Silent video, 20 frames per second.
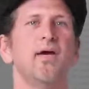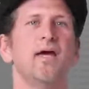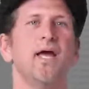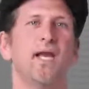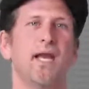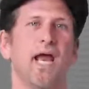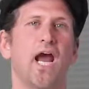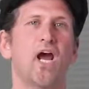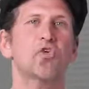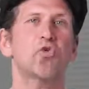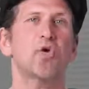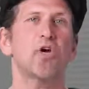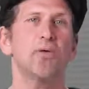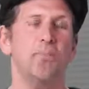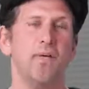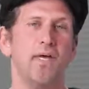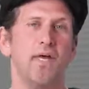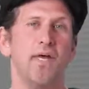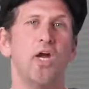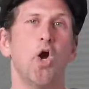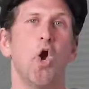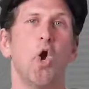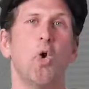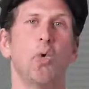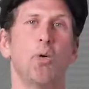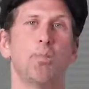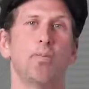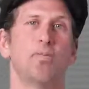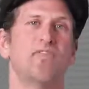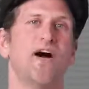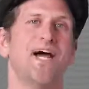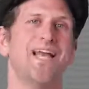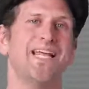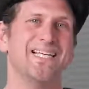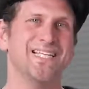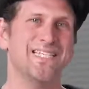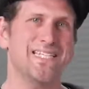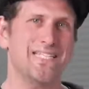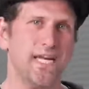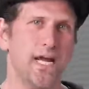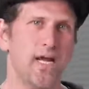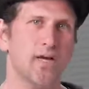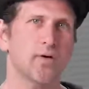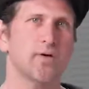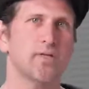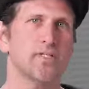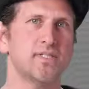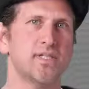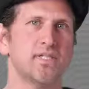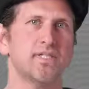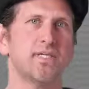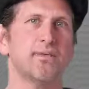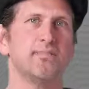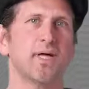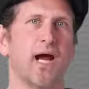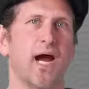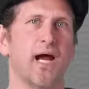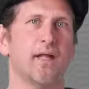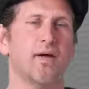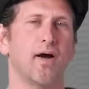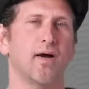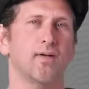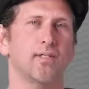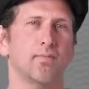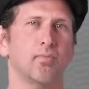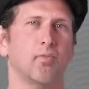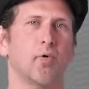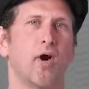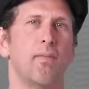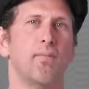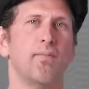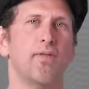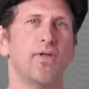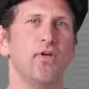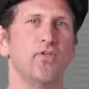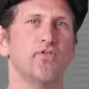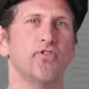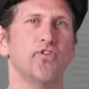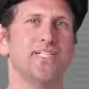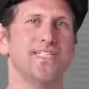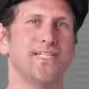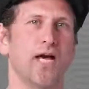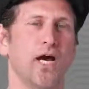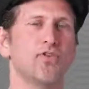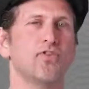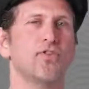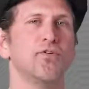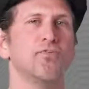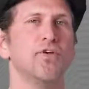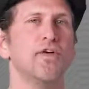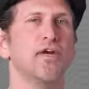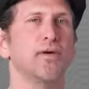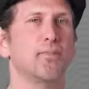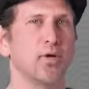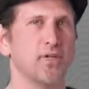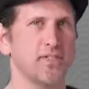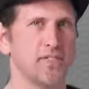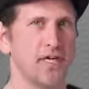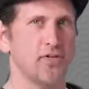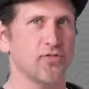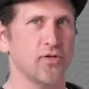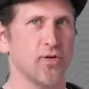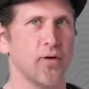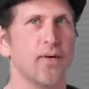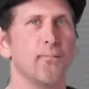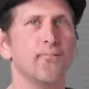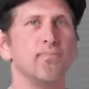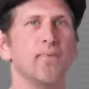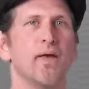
In Android P, we're providing a standard system dialog to prompt the user to touch the fingerprint sensor,